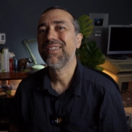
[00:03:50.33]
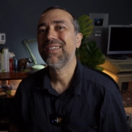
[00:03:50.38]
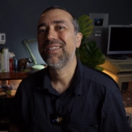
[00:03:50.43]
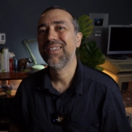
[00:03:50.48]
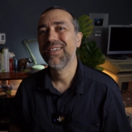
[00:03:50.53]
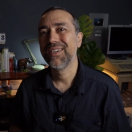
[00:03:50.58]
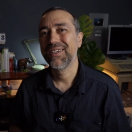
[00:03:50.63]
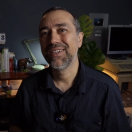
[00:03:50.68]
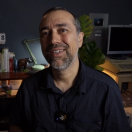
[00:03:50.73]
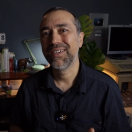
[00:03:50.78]

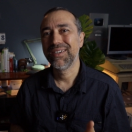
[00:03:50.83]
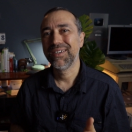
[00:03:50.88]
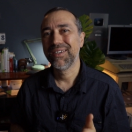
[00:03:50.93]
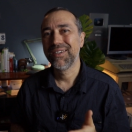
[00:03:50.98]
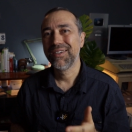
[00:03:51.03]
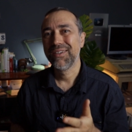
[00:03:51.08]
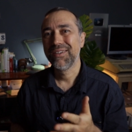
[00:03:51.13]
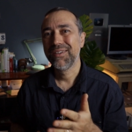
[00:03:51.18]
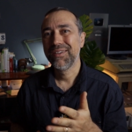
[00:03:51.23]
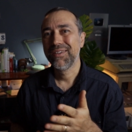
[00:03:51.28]
the
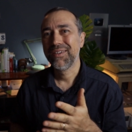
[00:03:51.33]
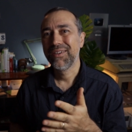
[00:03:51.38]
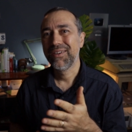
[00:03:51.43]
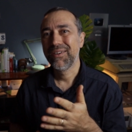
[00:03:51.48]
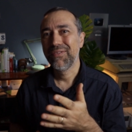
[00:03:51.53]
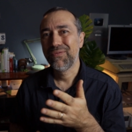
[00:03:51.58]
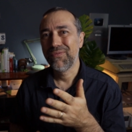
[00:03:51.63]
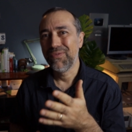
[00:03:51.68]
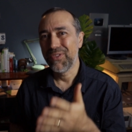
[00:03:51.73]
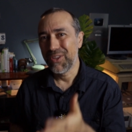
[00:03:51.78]

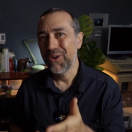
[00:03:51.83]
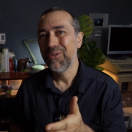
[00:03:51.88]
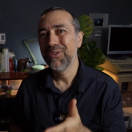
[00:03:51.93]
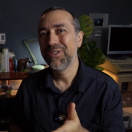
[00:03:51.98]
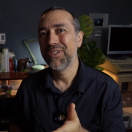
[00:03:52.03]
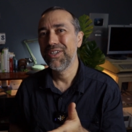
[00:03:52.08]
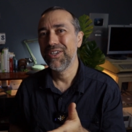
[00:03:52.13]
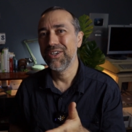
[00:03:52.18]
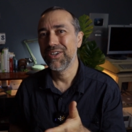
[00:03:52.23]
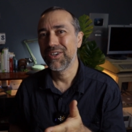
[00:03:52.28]

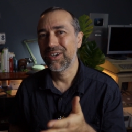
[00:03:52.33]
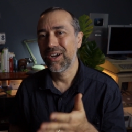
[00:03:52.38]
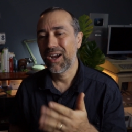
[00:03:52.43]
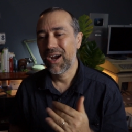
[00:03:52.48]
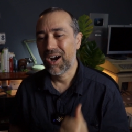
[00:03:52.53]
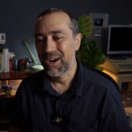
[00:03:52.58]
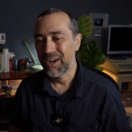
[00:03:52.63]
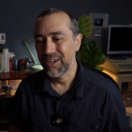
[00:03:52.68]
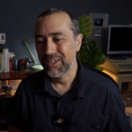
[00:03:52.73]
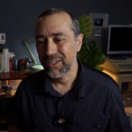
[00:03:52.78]
nodes here
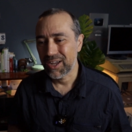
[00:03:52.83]
are